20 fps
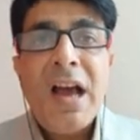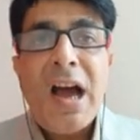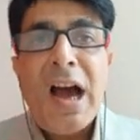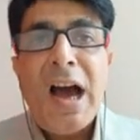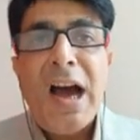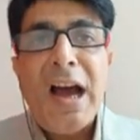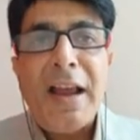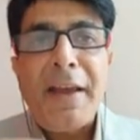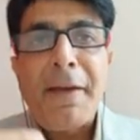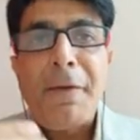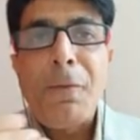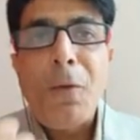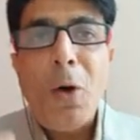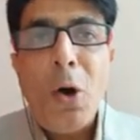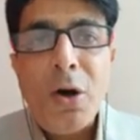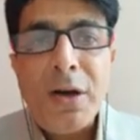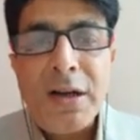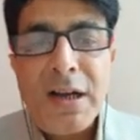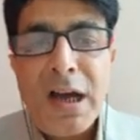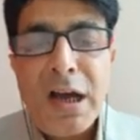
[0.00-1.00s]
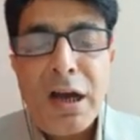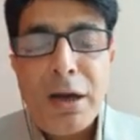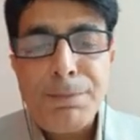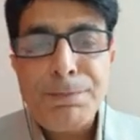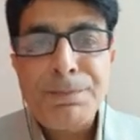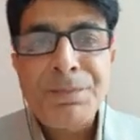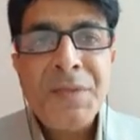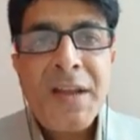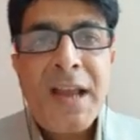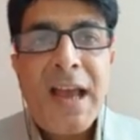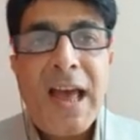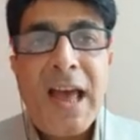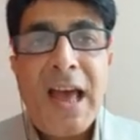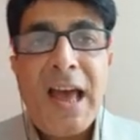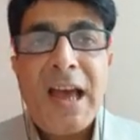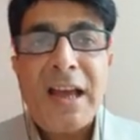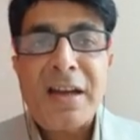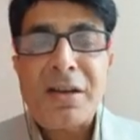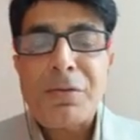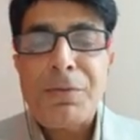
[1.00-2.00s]
I woke up
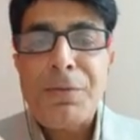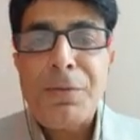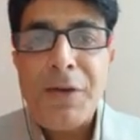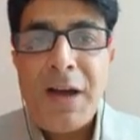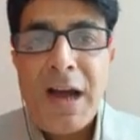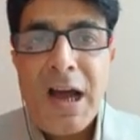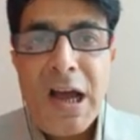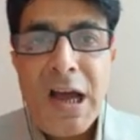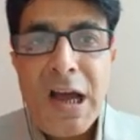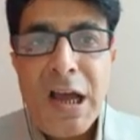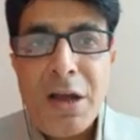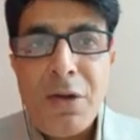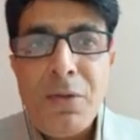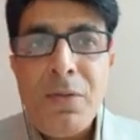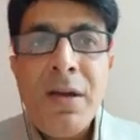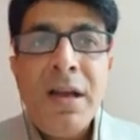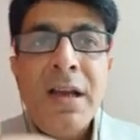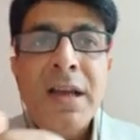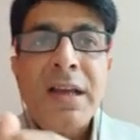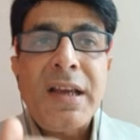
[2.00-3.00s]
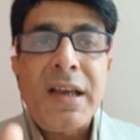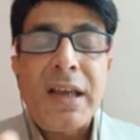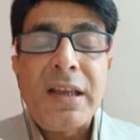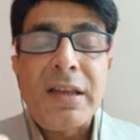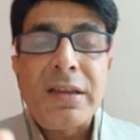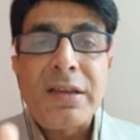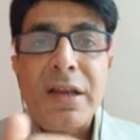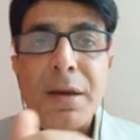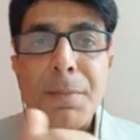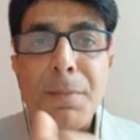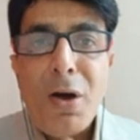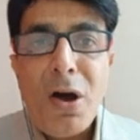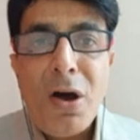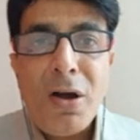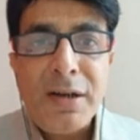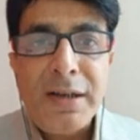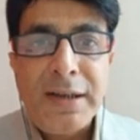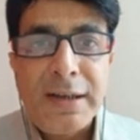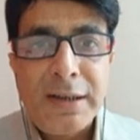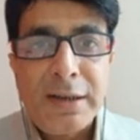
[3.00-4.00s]
at 5 in the
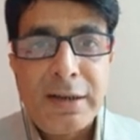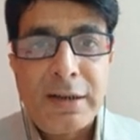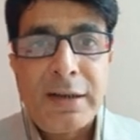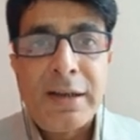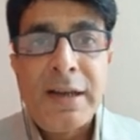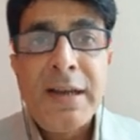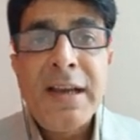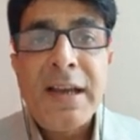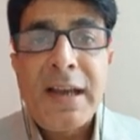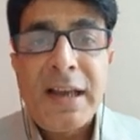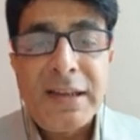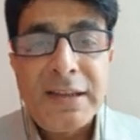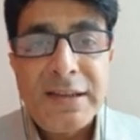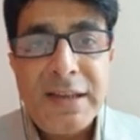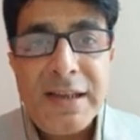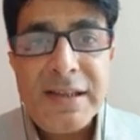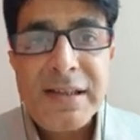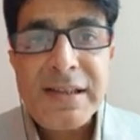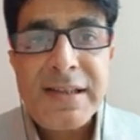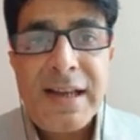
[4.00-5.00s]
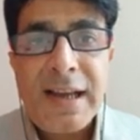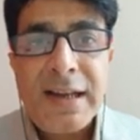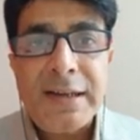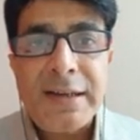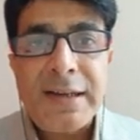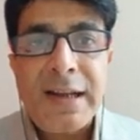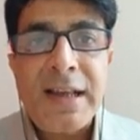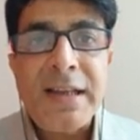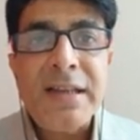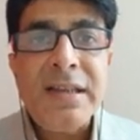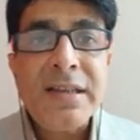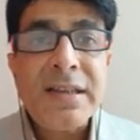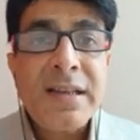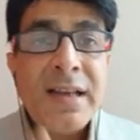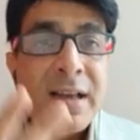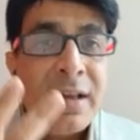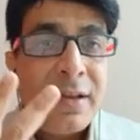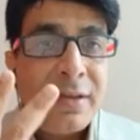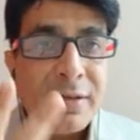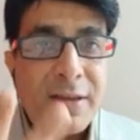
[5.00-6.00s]
morning. In this sentence
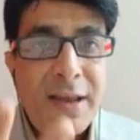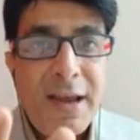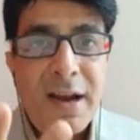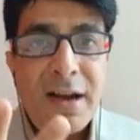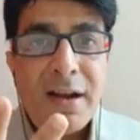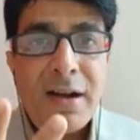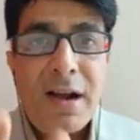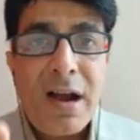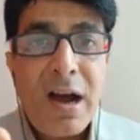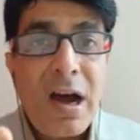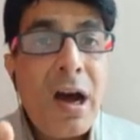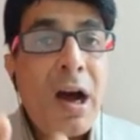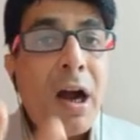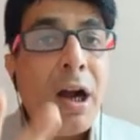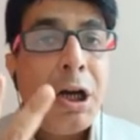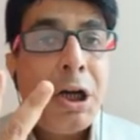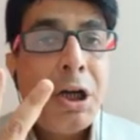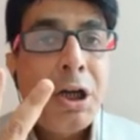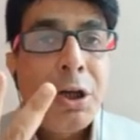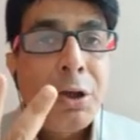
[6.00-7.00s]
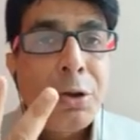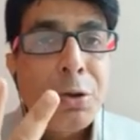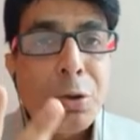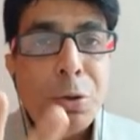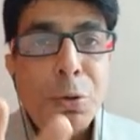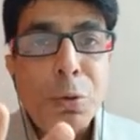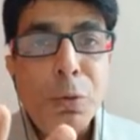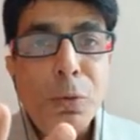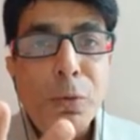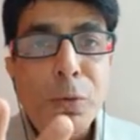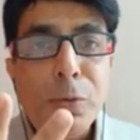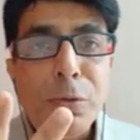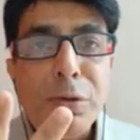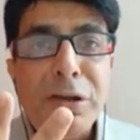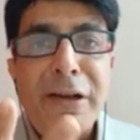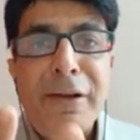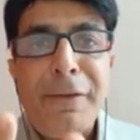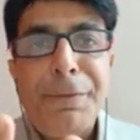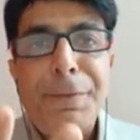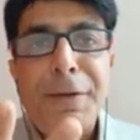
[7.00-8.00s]
there are two
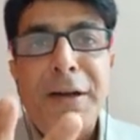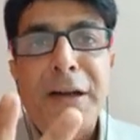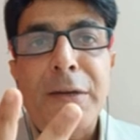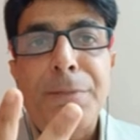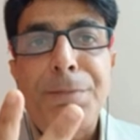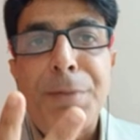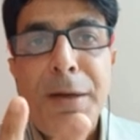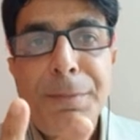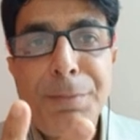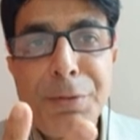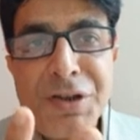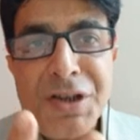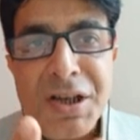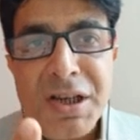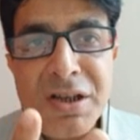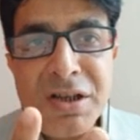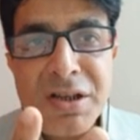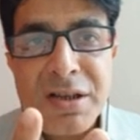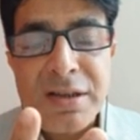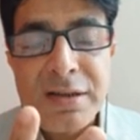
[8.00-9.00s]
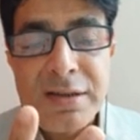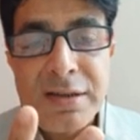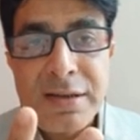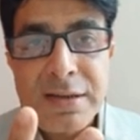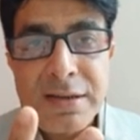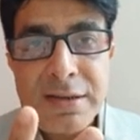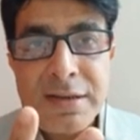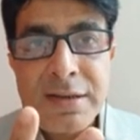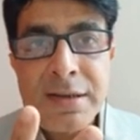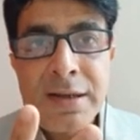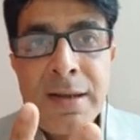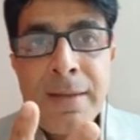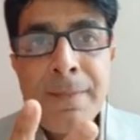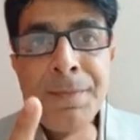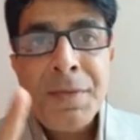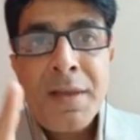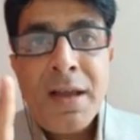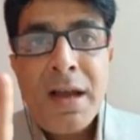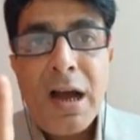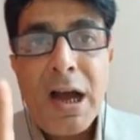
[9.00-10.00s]
different prepositions.
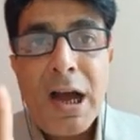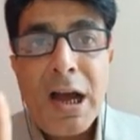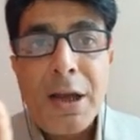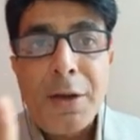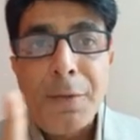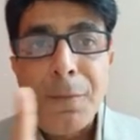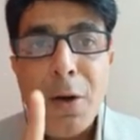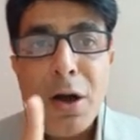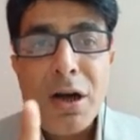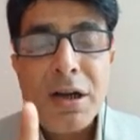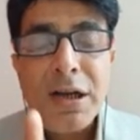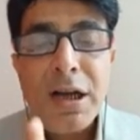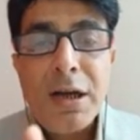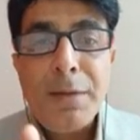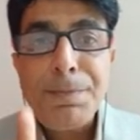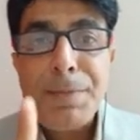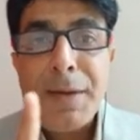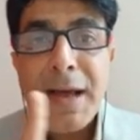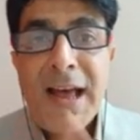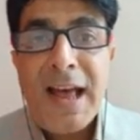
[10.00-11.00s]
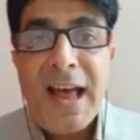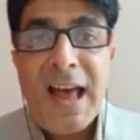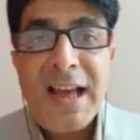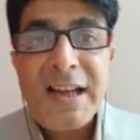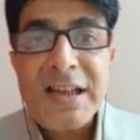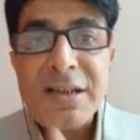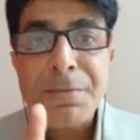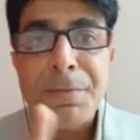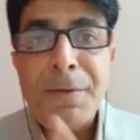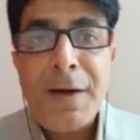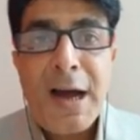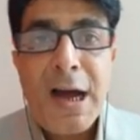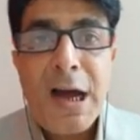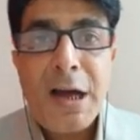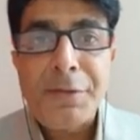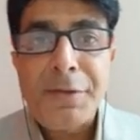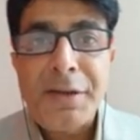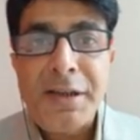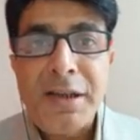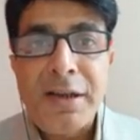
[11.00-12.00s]
I woke up at 5.